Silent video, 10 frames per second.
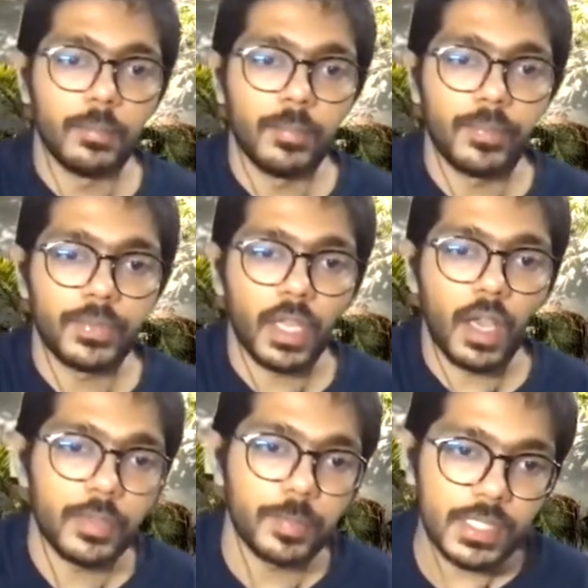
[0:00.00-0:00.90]
The
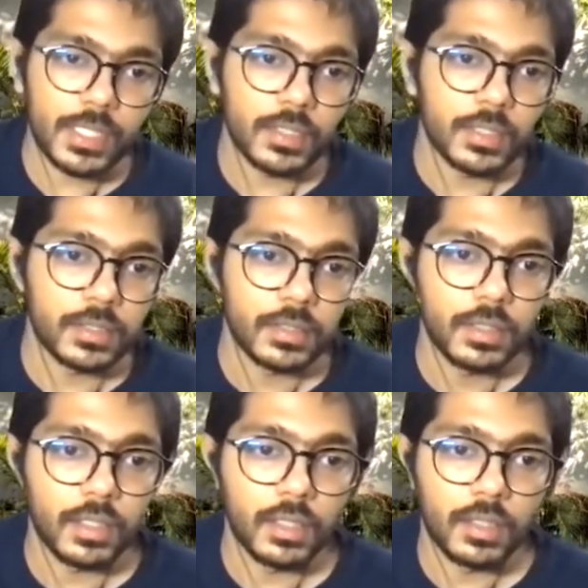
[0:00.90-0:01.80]
other piece here,
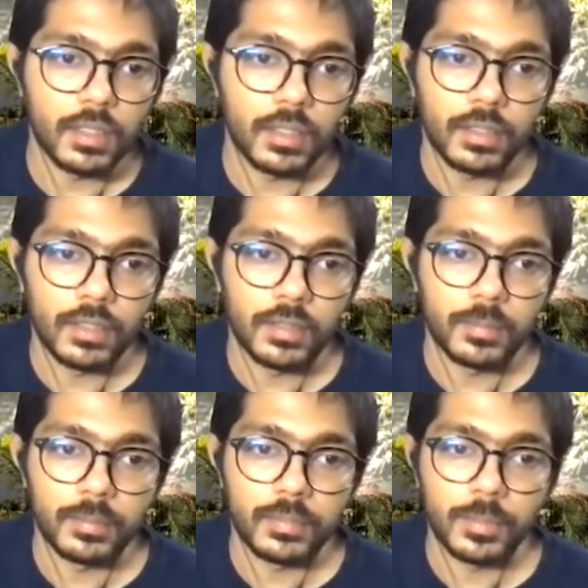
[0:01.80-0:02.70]
let
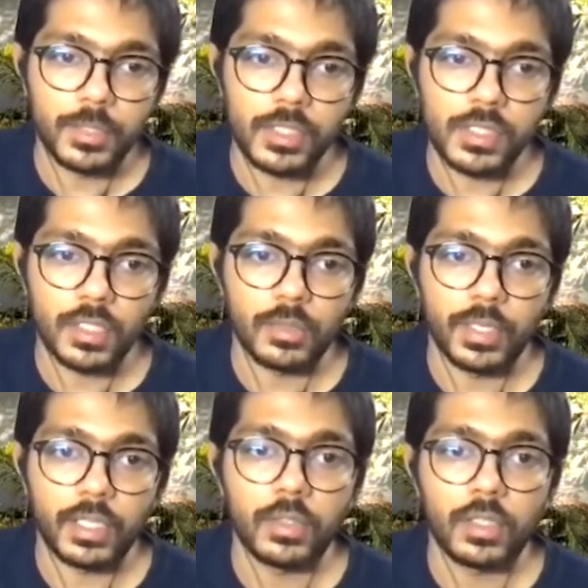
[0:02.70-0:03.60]
me just take a
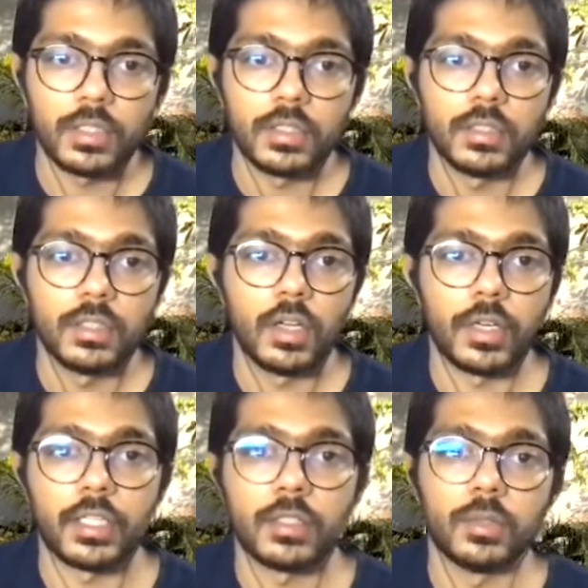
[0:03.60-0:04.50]
quick look. All
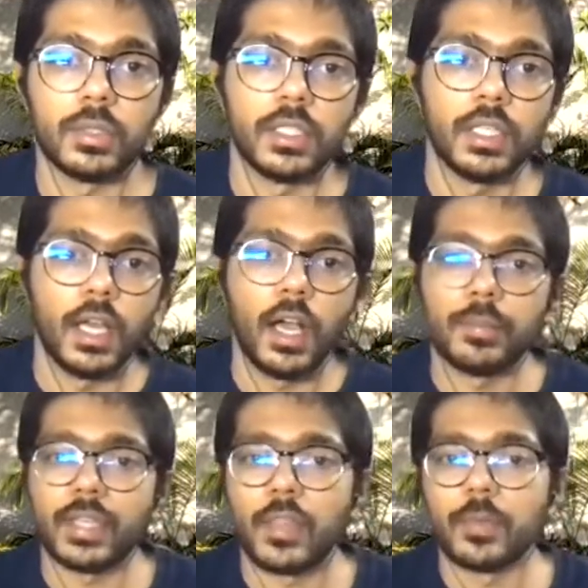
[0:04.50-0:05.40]
right, cool.
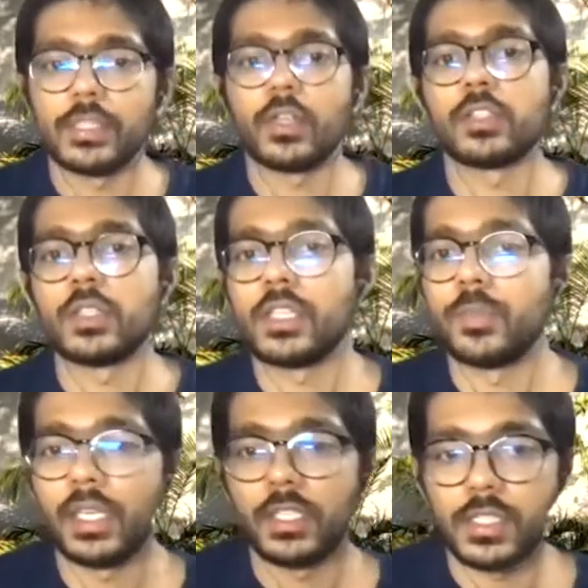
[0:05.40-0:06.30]
The other piece also is that we
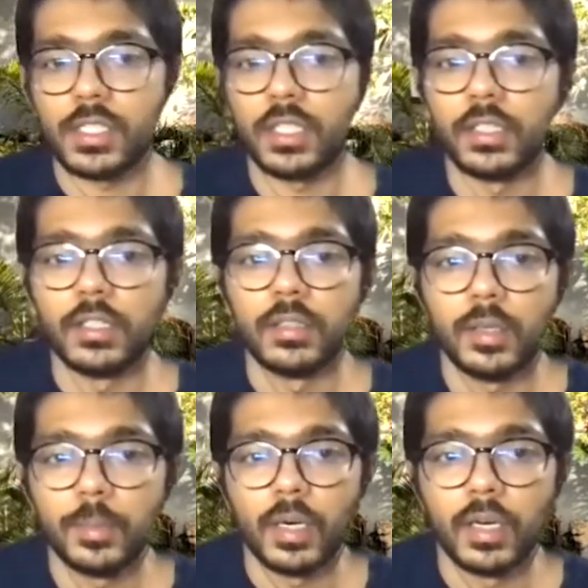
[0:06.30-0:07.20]
can just see a
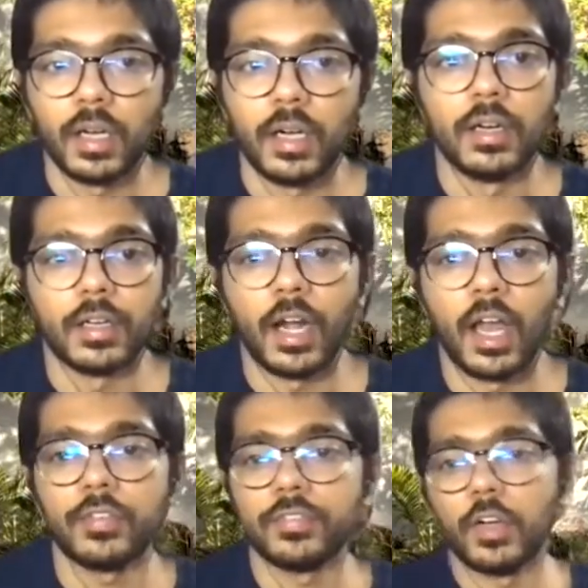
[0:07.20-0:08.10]

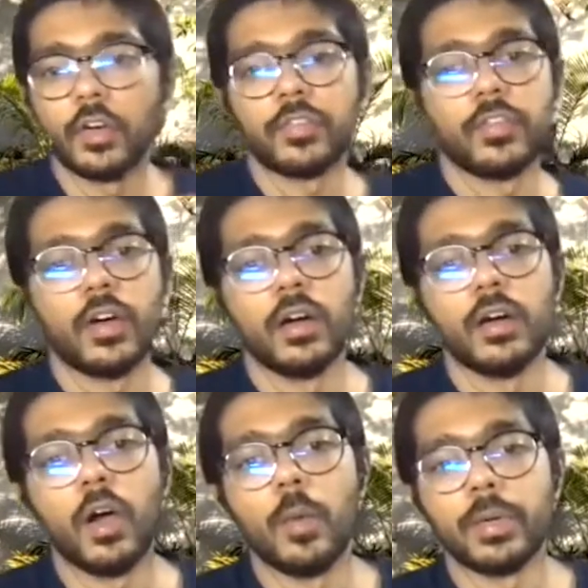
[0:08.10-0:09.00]
graph of
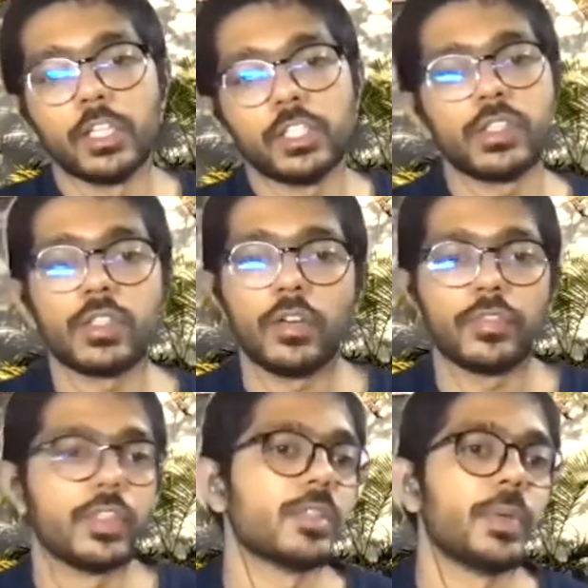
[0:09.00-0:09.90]
operations of
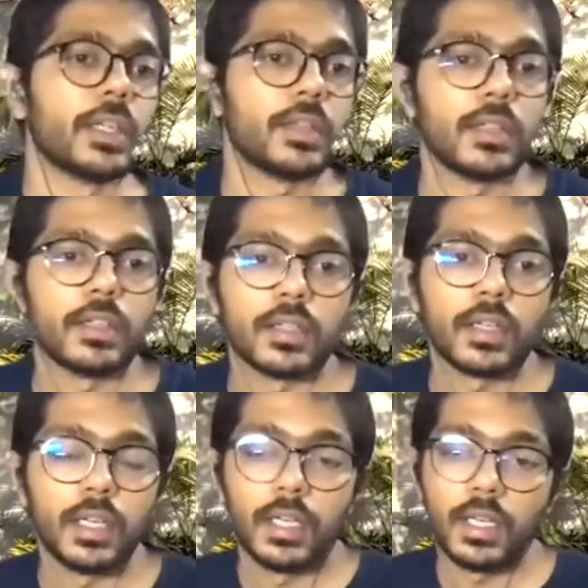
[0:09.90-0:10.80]
this particular
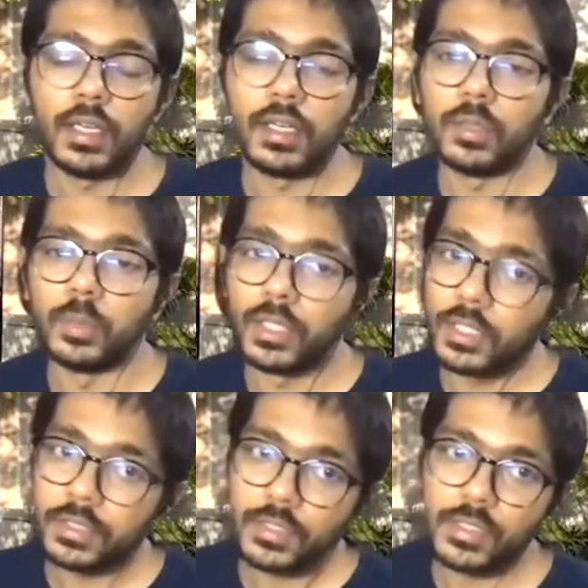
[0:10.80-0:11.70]

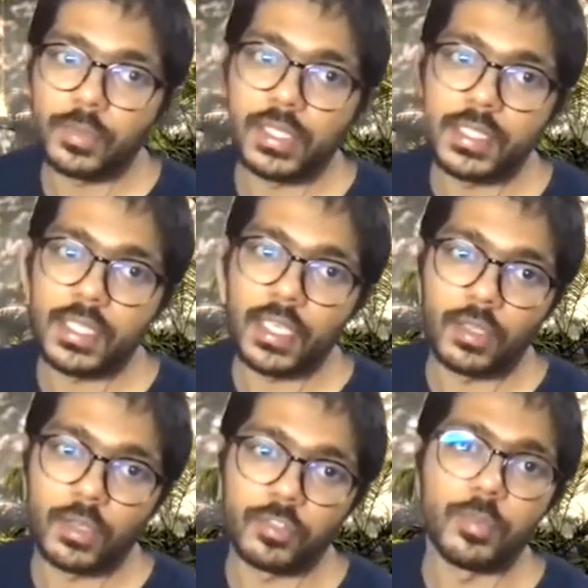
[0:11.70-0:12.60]
worker. So we'll see,
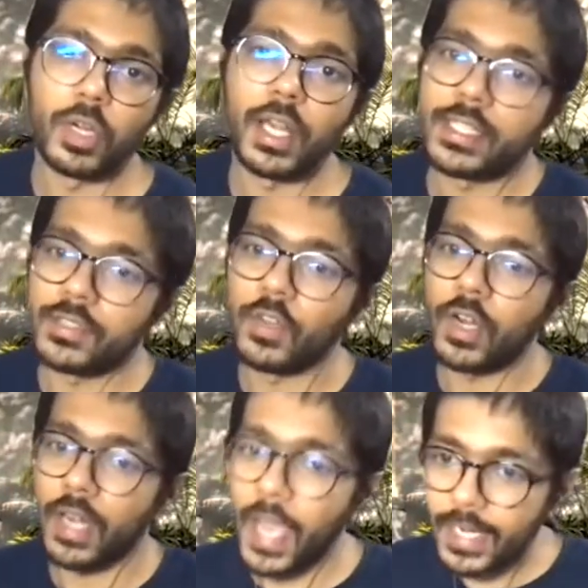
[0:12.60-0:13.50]
if more clients have
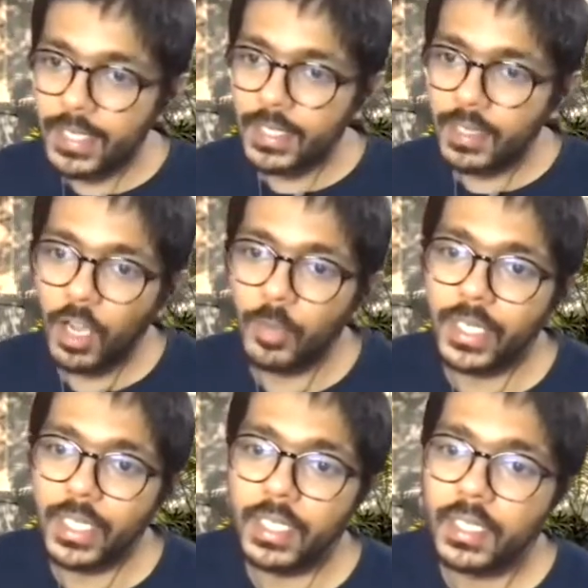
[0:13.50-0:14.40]
gotten added, how
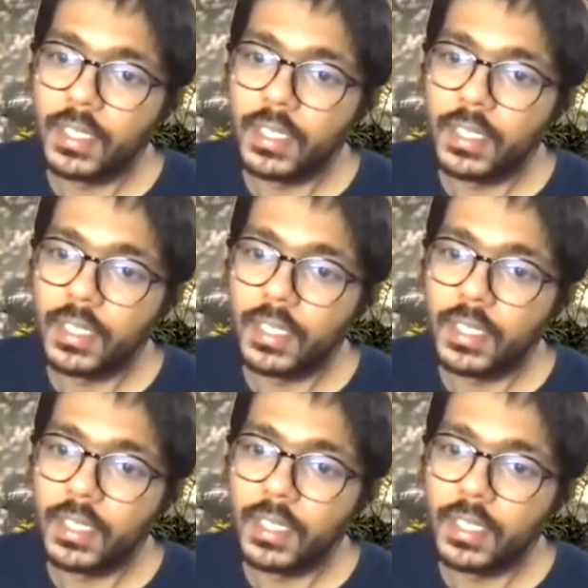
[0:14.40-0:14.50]
many